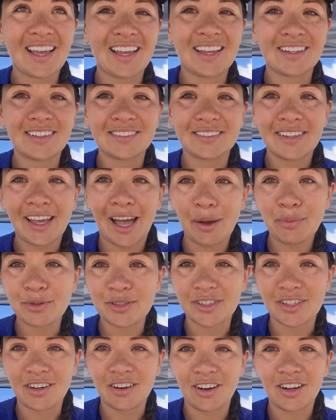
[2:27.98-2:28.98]
and
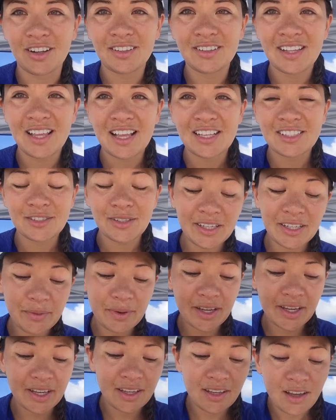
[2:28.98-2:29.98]
captured it all. So
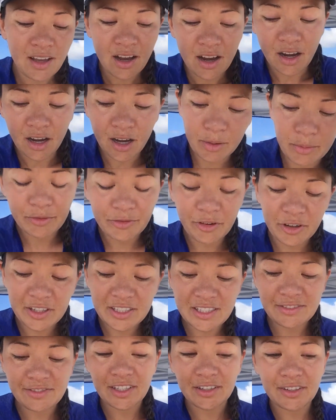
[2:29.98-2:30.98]
anyway, um, before
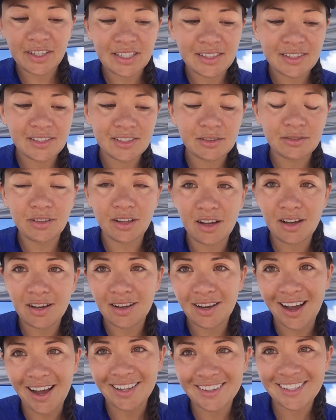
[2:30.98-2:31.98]
this video gets too
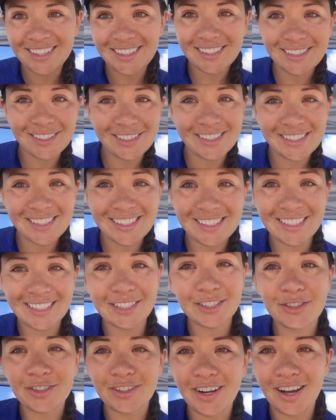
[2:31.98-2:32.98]
long, this is just an
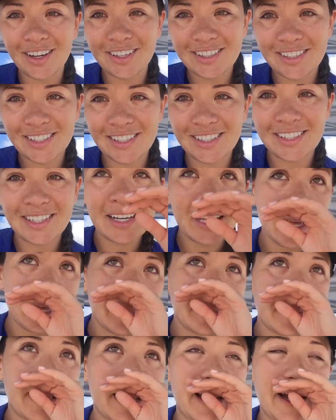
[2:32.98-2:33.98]
introduction
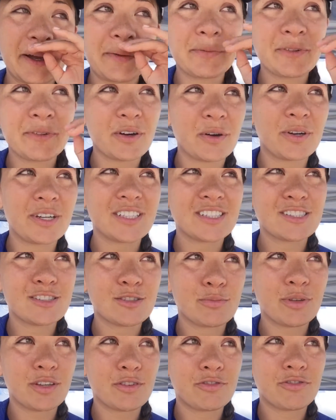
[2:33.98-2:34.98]
that I'm going
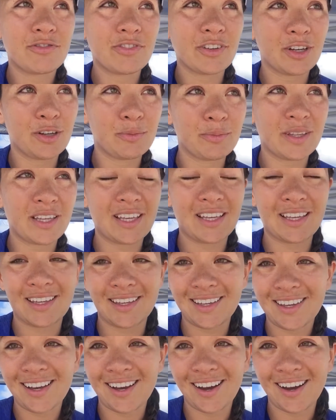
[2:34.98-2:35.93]
to be filming.